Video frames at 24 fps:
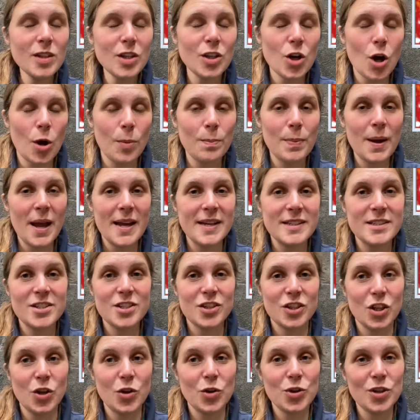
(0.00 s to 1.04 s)
compared to
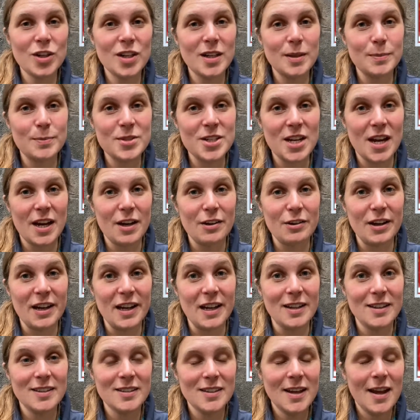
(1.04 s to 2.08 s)
the unclipped
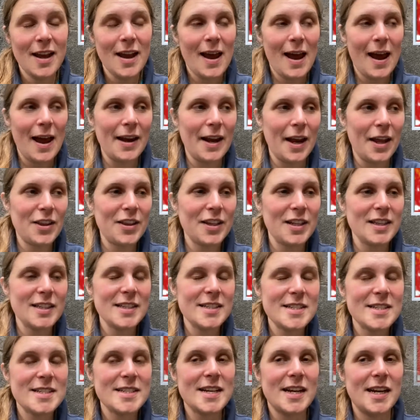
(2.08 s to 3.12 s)
area. And I think
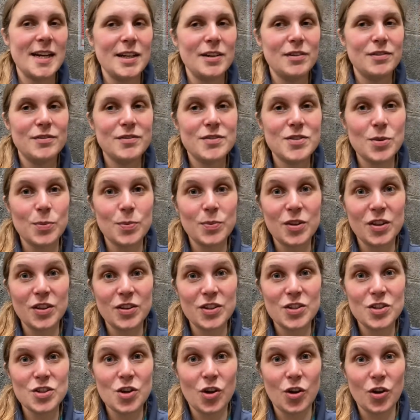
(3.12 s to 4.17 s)
this is kind of something
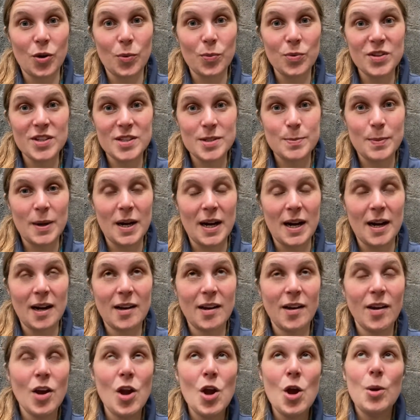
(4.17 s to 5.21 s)
that's gone on with his
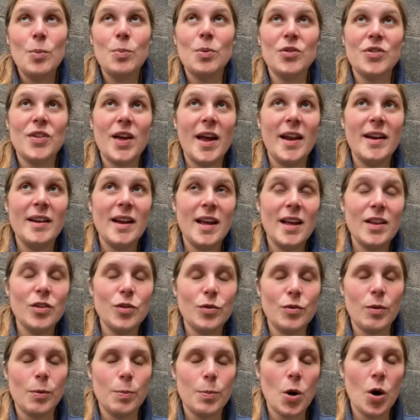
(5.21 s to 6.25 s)
back. But then in
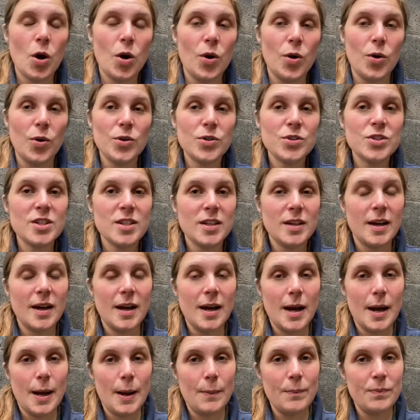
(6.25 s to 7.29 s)
the report,
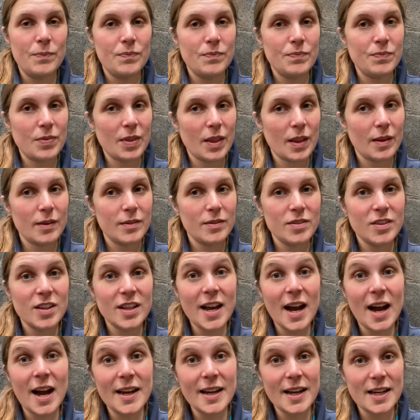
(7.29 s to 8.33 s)
the
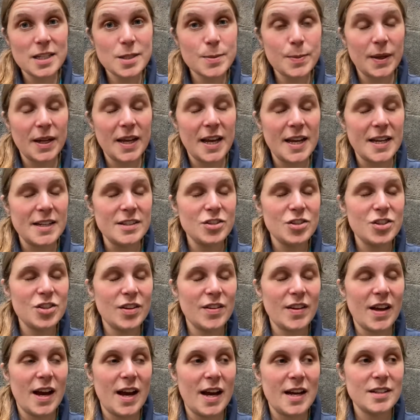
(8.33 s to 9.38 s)
guy explained
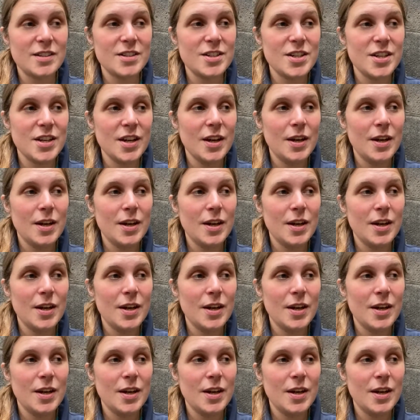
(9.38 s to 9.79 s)
that